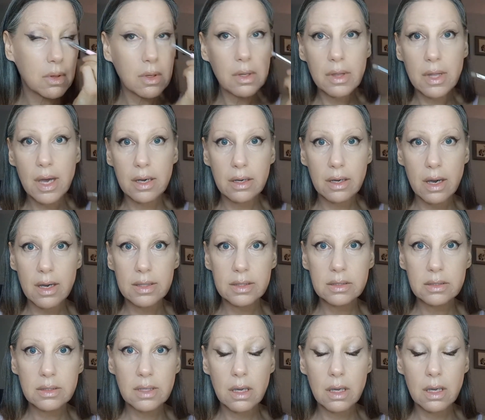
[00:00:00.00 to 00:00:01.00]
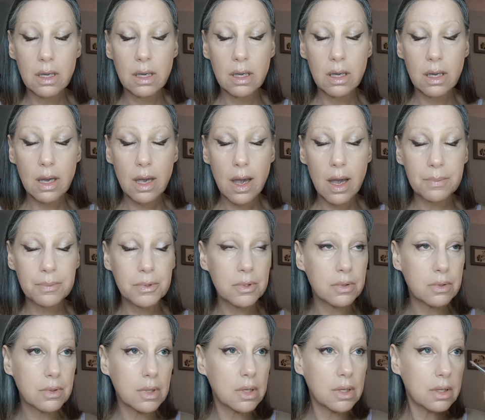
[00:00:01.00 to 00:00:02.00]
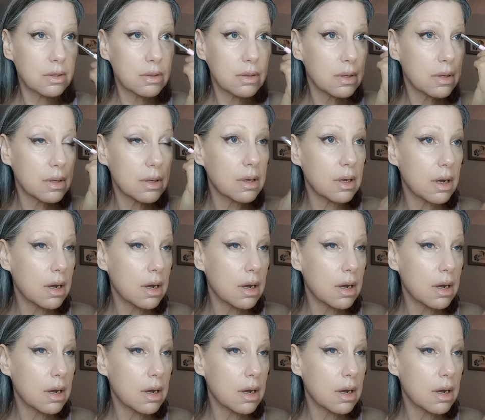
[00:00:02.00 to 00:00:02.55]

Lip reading: Look at that, guys. Absolutely